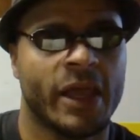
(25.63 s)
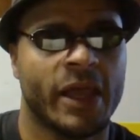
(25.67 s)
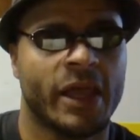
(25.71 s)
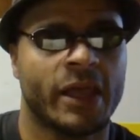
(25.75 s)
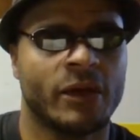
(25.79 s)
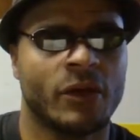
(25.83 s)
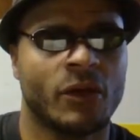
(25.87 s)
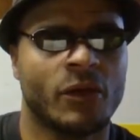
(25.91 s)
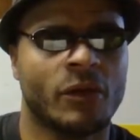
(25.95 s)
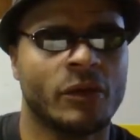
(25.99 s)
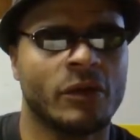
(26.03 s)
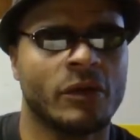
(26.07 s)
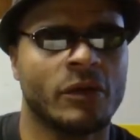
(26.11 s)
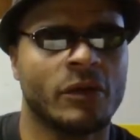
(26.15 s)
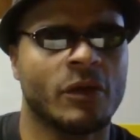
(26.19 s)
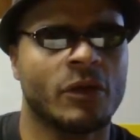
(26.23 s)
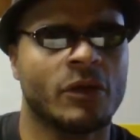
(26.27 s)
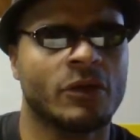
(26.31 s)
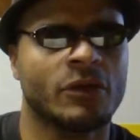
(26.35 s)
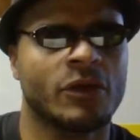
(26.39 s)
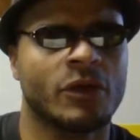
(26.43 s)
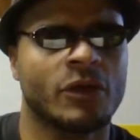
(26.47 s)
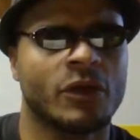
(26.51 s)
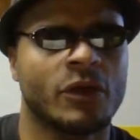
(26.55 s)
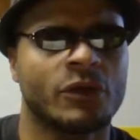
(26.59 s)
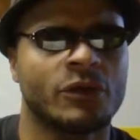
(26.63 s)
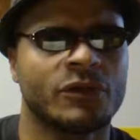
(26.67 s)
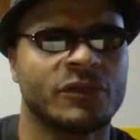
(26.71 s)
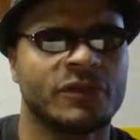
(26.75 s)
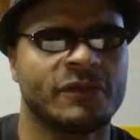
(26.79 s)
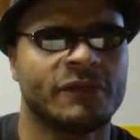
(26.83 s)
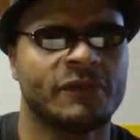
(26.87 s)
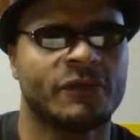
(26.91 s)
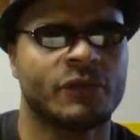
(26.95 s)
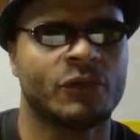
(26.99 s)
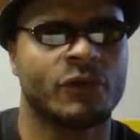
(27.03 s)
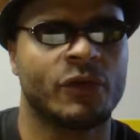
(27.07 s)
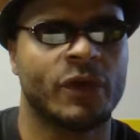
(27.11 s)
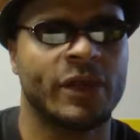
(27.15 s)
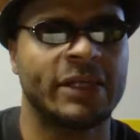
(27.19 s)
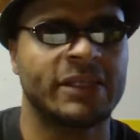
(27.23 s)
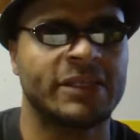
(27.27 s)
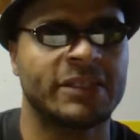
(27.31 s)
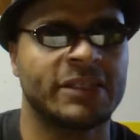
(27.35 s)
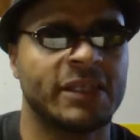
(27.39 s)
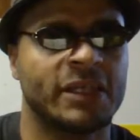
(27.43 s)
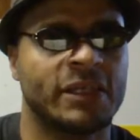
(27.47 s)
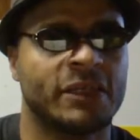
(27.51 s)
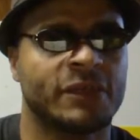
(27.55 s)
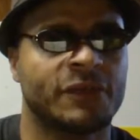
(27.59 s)
and all along the coast of the Great
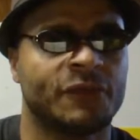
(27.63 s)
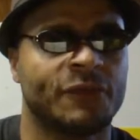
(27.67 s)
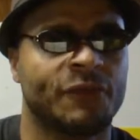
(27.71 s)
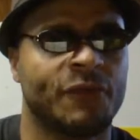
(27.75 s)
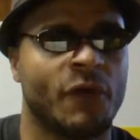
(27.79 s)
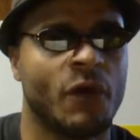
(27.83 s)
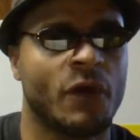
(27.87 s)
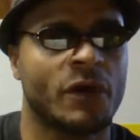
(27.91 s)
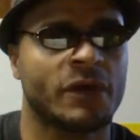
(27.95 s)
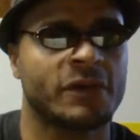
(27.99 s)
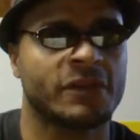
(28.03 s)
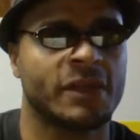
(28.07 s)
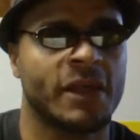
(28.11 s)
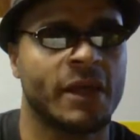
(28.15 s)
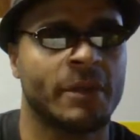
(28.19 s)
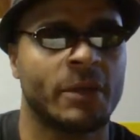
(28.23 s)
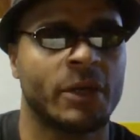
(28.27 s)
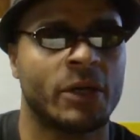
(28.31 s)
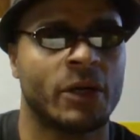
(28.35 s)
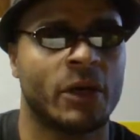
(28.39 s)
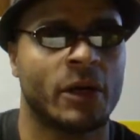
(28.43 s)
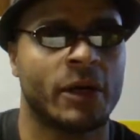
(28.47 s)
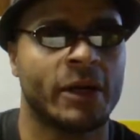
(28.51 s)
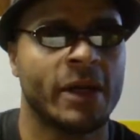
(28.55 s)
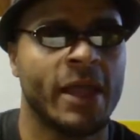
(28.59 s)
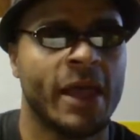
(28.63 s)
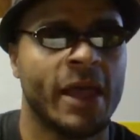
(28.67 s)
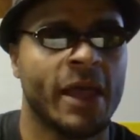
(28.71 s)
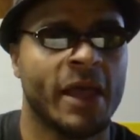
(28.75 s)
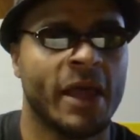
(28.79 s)
Sea as far as Lebanon,